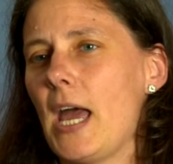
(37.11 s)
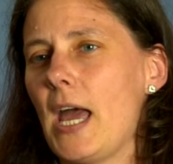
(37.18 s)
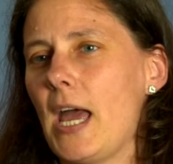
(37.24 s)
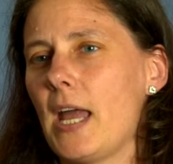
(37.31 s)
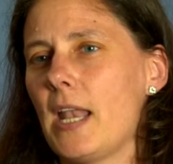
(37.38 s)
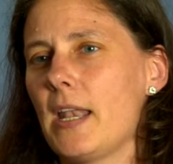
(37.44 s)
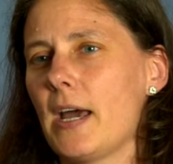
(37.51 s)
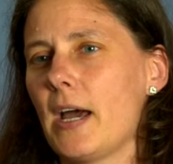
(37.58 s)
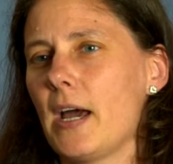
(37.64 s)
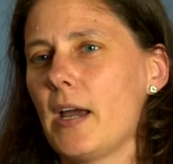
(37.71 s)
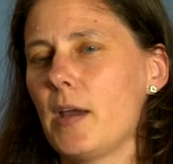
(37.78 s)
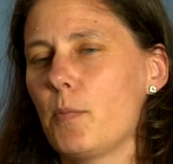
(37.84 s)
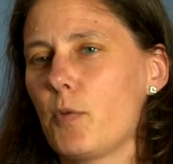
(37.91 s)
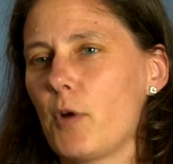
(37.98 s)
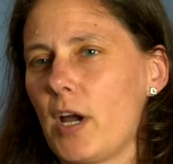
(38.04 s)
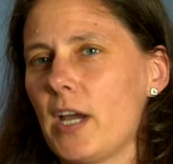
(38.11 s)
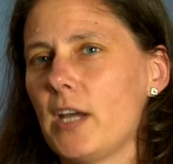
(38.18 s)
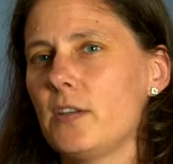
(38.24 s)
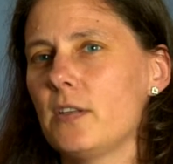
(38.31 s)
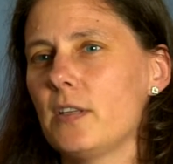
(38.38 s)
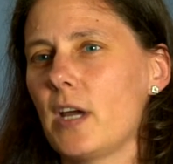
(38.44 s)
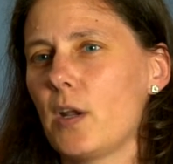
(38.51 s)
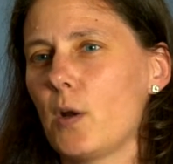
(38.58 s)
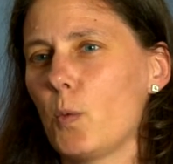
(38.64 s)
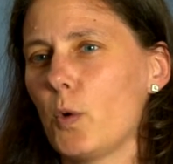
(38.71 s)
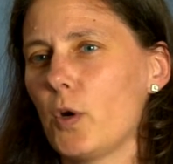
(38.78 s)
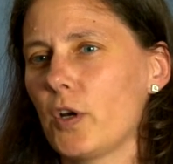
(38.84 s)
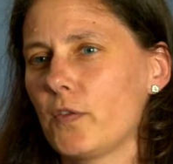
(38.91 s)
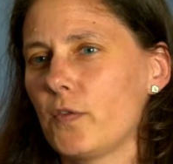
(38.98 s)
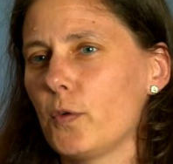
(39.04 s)
and I, prior to that I
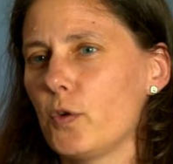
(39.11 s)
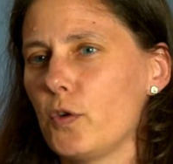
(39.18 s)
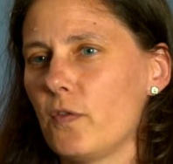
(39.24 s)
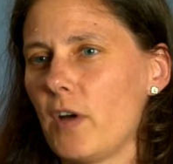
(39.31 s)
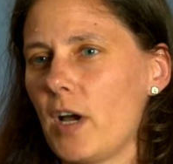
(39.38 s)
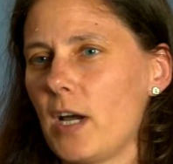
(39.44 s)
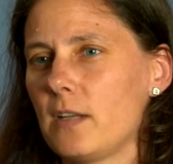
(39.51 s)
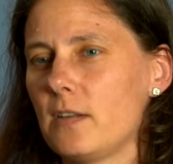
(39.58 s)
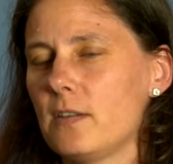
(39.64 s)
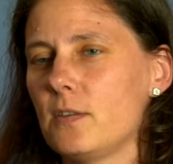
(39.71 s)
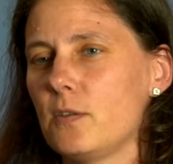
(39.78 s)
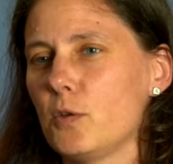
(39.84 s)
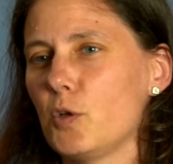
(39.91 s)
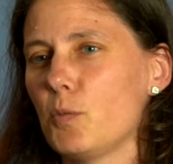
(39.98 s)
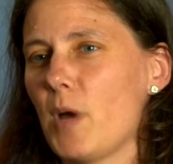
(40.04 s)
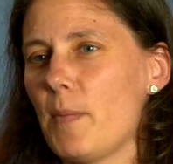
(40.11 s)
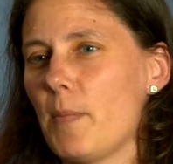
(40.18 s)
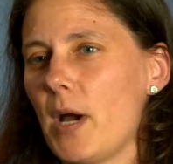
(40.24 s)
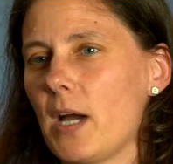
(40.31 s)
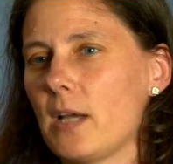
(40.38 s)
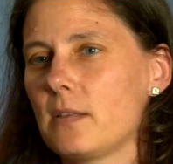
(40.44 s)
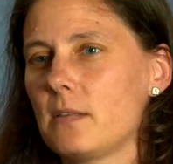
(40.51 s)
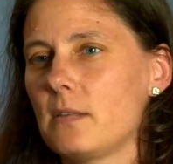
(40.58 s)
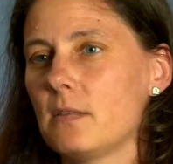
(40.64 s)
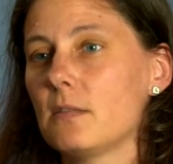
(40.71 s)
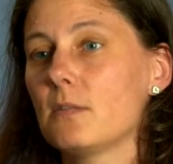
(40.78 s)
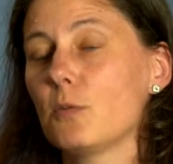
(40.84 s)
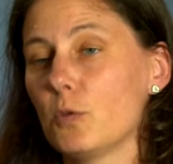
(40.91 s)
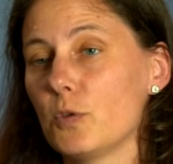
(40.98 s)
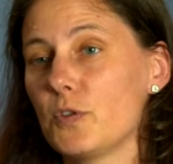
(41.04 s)
worked for Novartis doing my
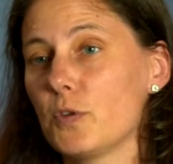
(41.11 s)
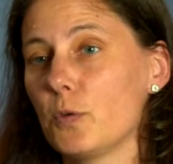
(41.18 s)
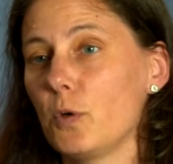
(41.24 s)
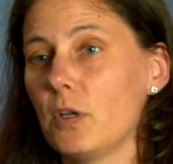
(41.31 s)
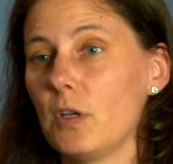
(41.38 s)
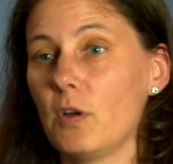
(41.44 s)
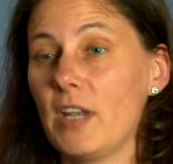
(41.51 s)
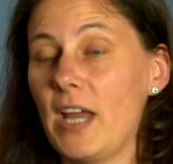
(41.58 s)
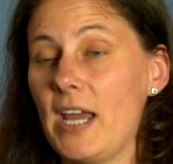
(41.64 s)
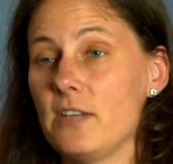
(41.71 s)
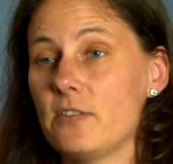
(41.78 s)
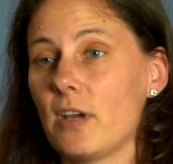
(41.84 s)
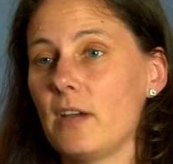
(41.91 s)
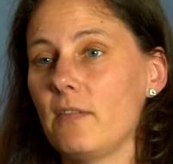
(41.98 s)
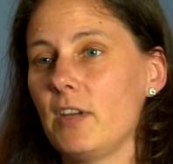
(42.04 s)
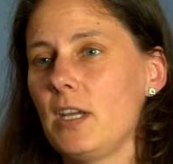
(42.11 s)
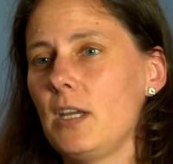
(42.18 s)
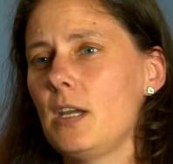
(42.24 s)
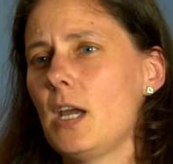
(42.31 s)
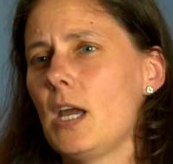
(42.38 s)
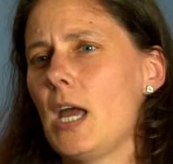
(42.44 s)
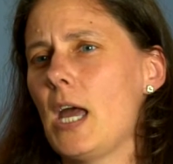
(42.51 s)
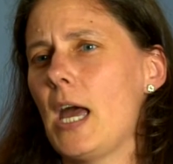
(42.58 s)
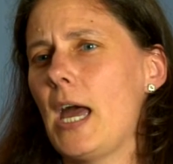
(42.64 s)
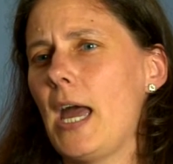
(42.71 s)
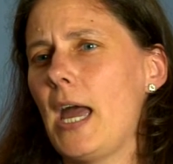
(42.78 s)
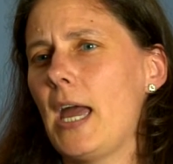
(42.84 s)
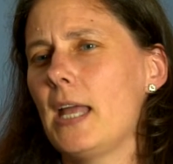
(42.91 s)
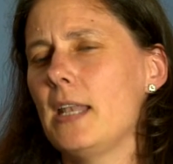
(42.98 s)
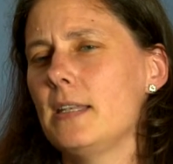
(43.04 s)
master's also on, on HIV
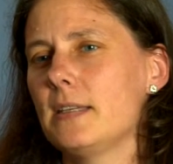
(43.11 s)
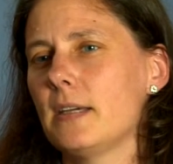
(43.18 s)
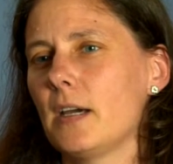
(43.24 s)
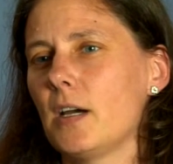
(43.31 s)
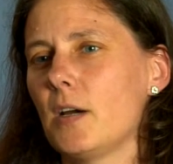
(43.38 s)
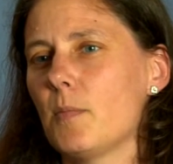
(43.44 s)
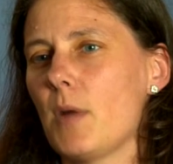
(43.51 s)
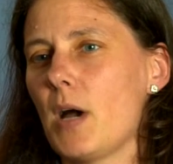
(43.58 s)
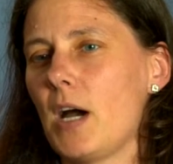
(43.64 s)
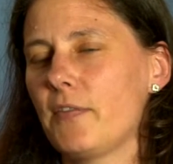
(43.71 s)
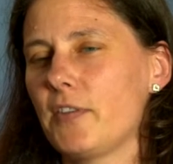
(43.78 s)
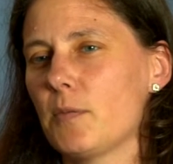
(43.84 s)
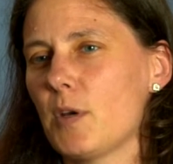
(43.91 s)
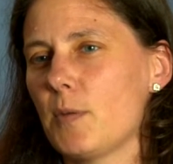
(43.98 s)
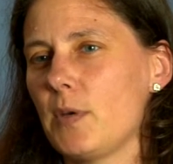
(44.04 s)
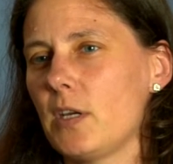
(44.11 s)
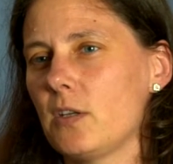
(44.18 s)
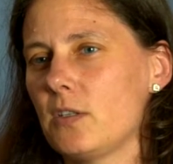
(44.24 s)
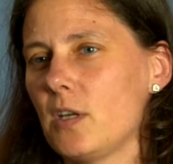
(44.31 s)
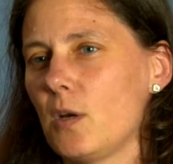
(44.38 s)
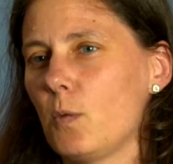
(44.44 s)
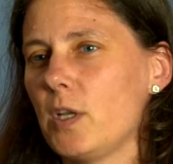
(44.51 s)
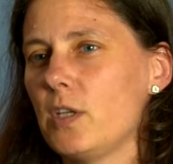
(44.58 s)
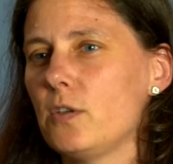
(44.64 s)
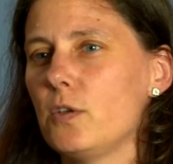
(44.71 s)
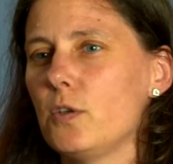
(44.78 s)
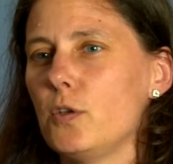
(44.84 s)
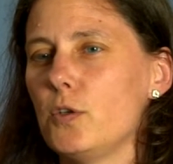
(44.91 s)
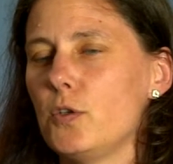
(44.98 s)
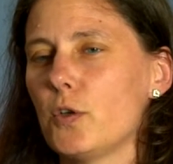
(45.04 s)
and um, after my PhD I went
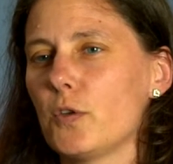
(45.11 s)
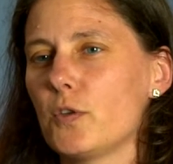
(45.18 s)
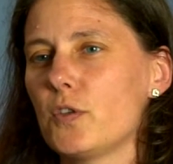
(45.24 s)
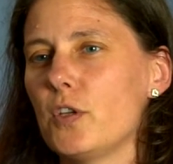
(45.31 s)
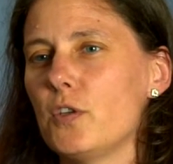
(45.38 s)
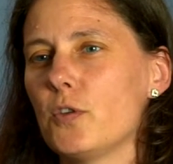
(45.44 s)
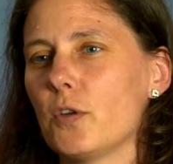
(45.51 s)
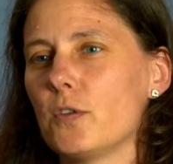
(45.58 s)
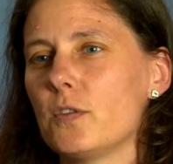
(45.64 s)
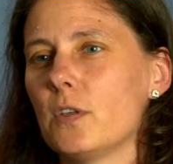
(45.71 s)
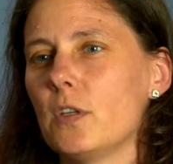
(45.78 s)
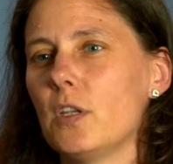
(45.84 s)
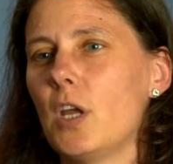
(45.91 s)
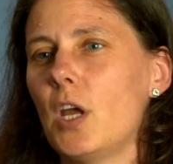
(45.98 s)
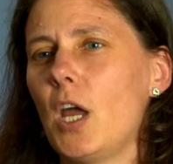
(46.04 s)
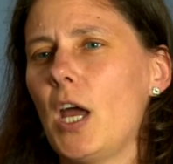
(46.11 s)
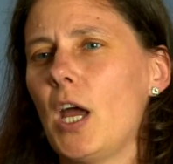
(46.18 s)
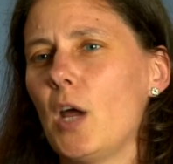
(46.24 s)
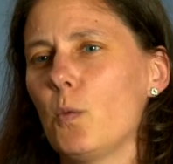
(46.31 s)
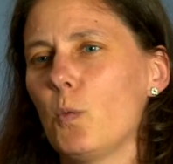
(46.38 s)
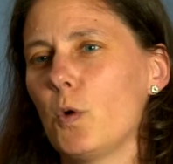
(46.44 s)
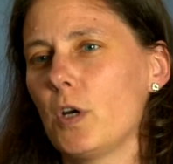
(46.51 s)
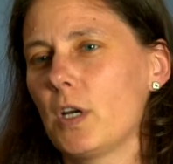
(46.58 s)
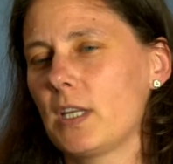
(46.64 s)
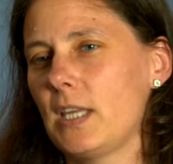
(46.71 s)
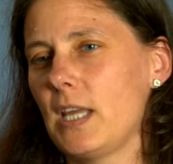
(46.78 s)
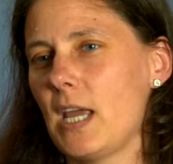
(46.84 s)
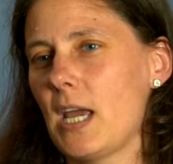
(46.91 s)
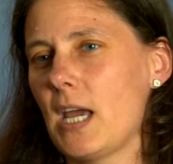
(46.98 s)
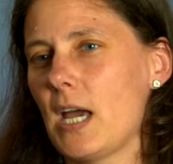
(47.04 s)
to Johnson & Johnson and worked
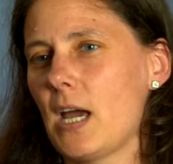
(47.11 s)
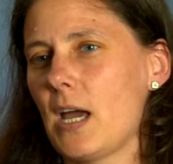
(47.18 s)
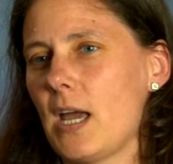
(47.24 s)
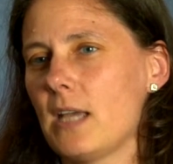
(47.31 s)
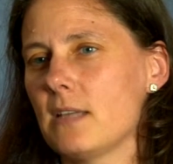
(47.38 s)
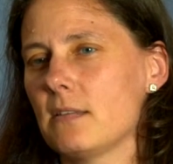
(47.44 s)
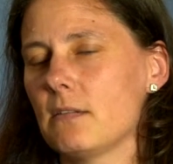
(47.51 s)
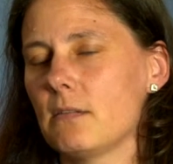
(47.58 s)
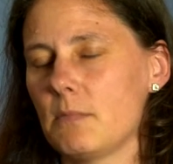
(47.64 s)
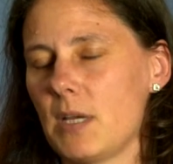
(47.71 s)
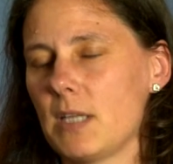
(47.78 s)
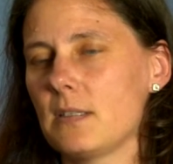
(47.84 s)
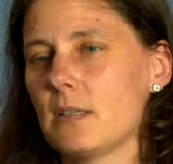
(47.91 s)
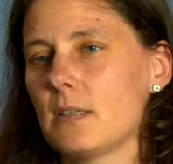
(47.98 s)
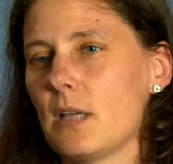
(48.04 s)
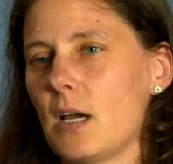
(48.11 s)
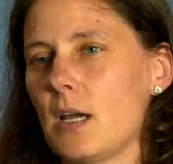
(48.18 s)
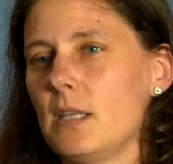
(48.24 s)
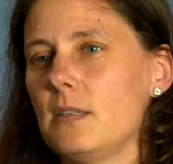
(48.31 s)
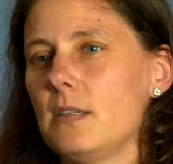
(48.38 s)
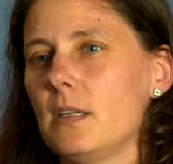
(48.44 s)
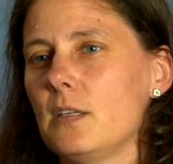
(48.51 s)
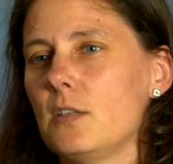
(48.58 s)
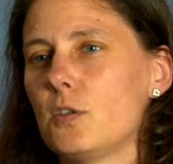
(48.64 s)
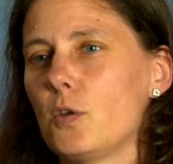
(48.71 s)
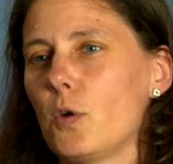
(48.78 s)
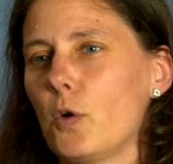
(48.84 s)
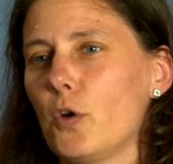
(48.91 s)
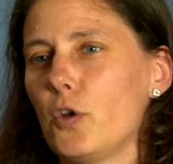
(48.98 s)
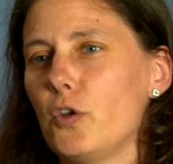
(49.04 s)
there as a, as a scientist
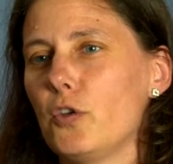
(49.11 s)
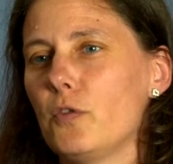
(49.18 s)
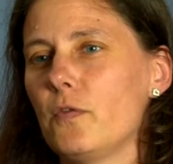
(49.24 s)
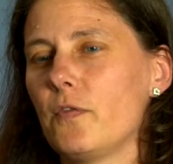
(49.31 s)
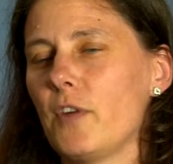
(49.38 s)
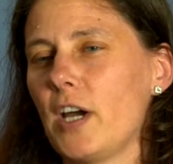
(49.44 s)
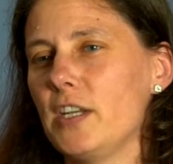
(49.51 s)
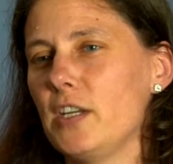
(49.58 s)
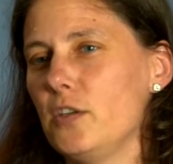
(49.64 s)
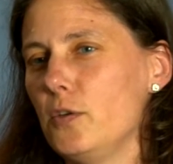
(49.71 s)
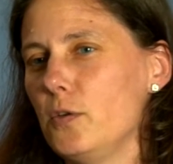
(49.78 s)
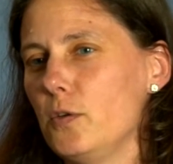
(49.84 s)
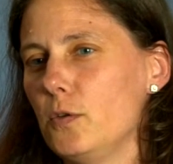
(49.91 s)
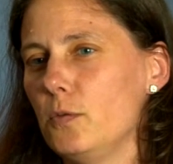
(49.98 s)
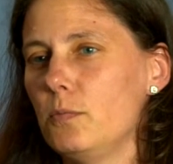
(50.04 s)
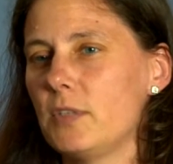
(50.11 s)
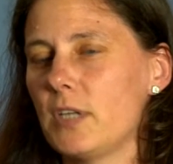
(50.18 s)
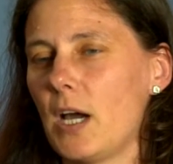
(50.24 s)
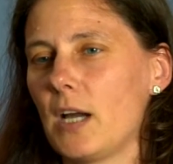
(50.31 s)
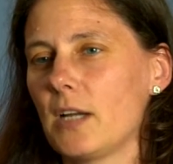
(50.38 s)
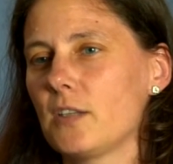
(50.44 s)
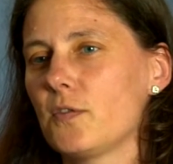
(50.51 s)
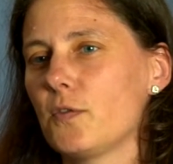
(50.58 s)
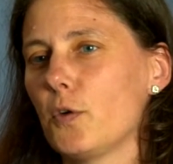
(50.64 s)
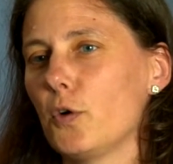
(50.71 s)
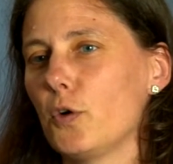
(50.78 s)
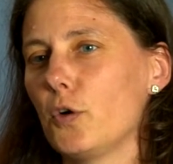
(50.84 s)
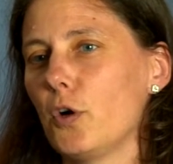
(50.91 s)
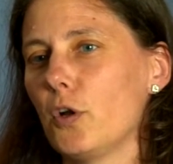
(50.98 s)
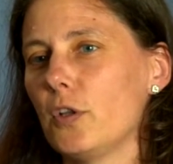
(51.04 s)
on finding new targets for
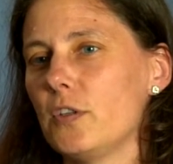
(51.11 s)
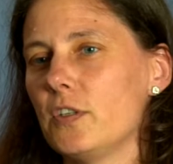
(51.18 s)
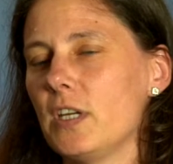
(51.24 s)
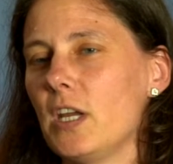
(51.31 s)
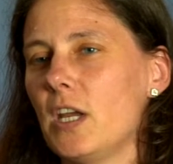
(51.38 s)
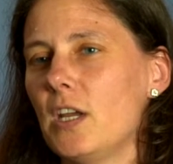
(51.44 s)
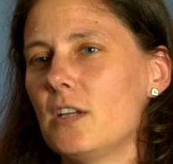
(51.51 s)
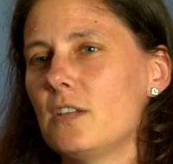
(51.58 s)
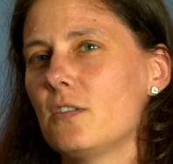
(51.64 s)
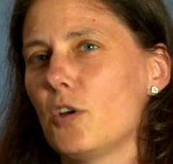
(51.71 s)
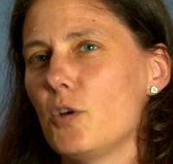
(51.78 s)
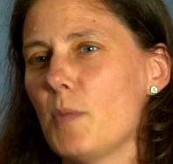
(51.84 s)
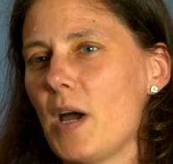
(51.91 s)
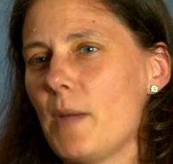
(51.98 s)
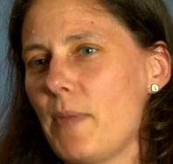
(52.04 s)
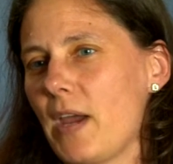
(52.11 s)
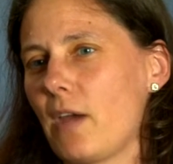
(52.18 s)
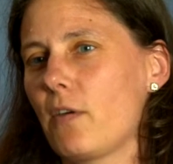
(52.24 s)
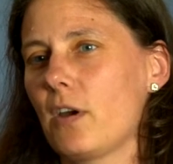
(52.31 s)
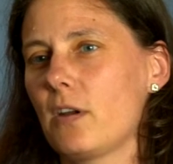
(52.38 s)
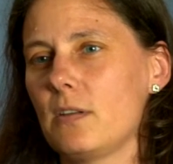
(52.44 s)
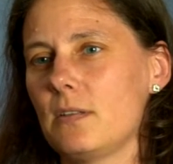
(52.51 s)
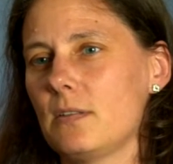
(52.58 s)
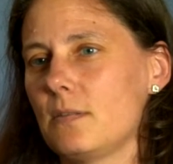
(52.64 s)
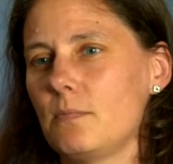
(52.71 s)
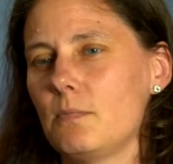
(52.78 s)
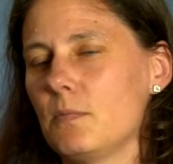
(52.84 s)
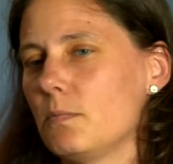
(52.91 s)
oncology. So my background is,